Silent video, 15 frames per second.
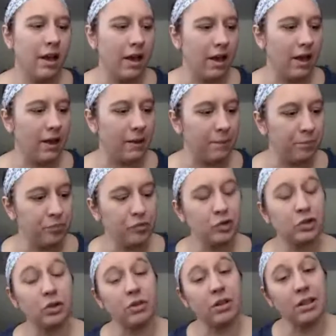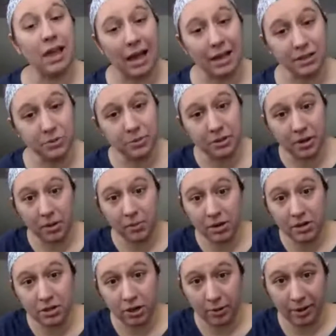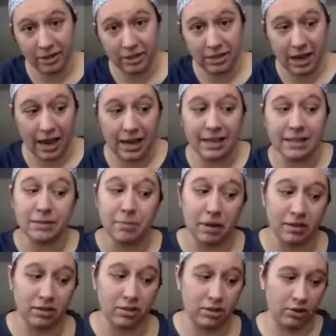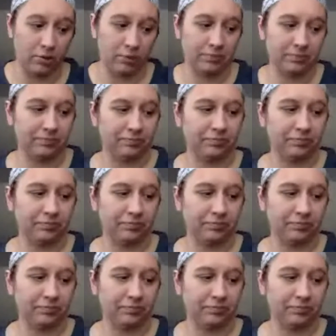So the last one that I'm going to talk about today is Must Do,